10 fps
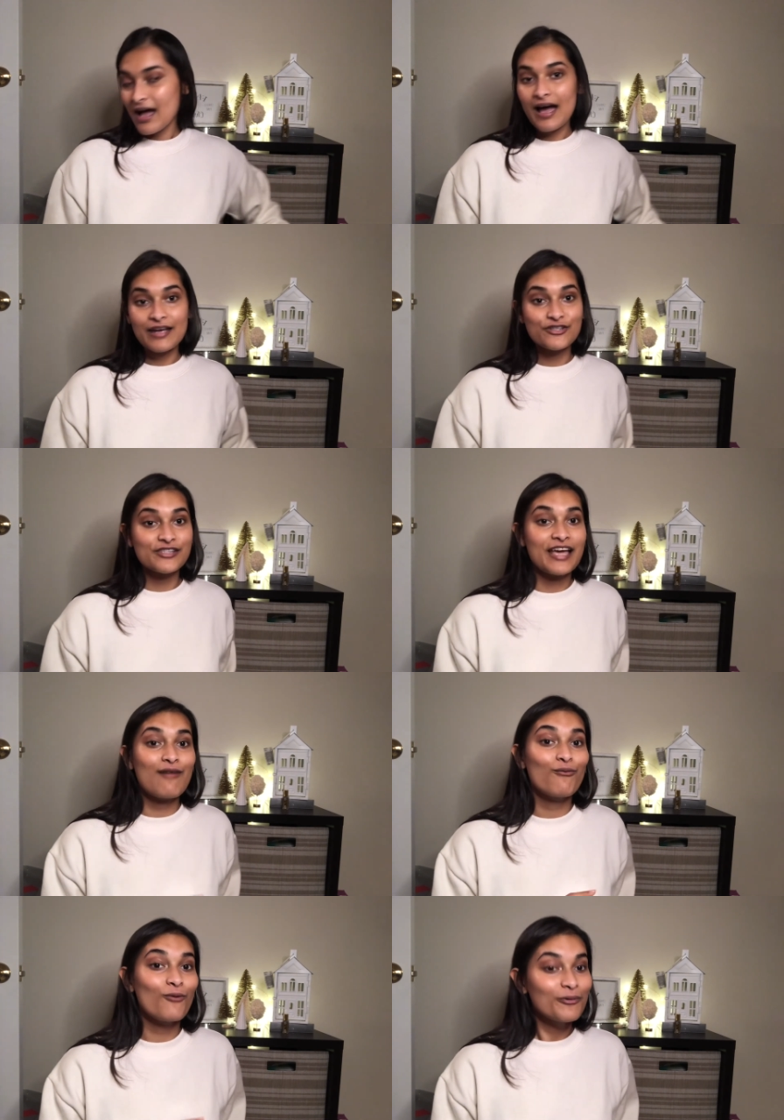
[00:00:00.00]
I just
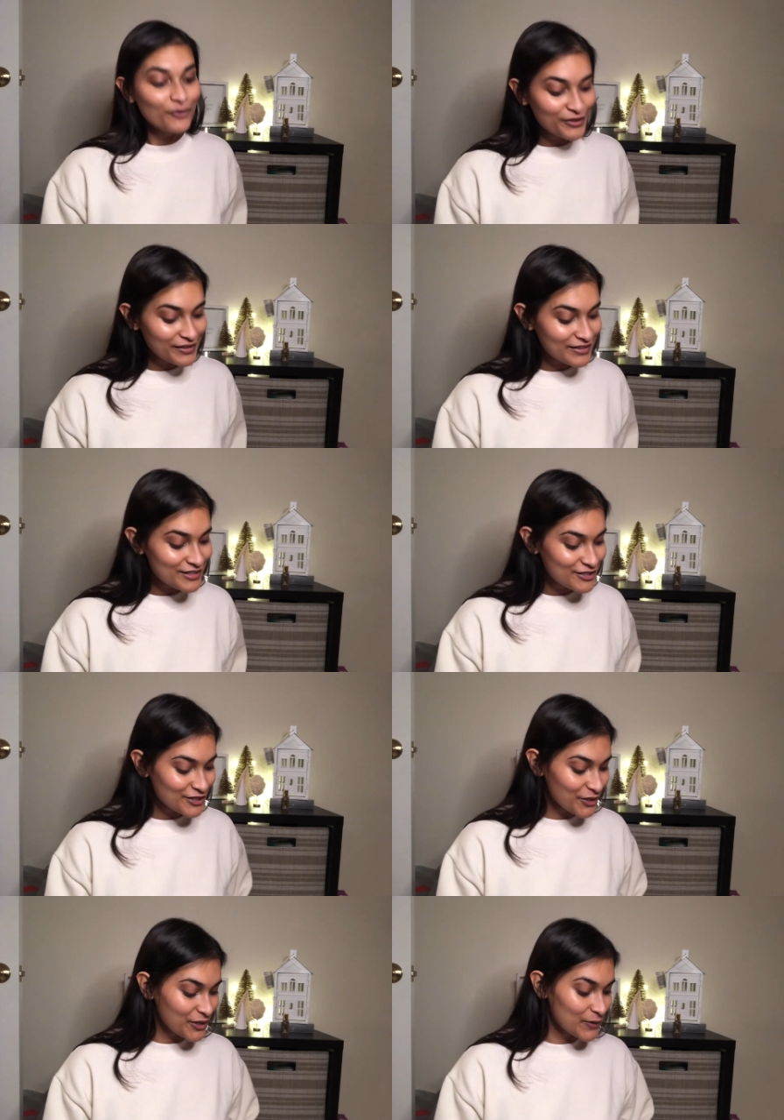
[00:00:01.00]
have one more thing to
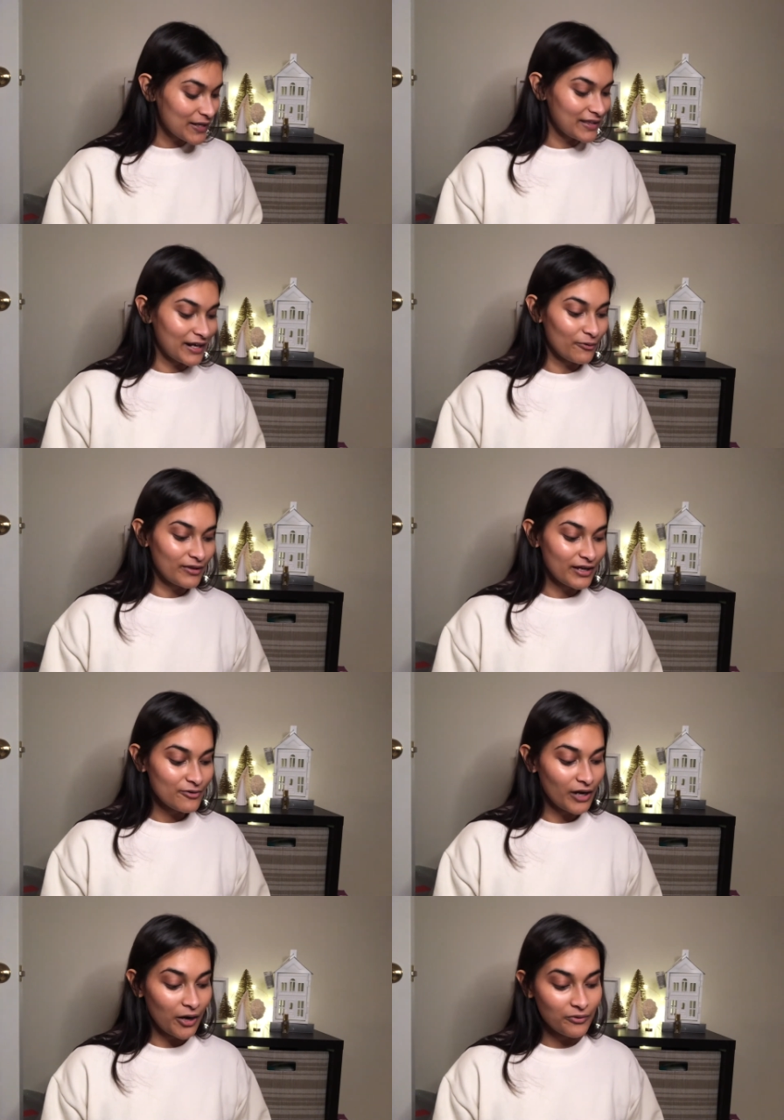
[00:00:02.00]
show you and then I will let you go.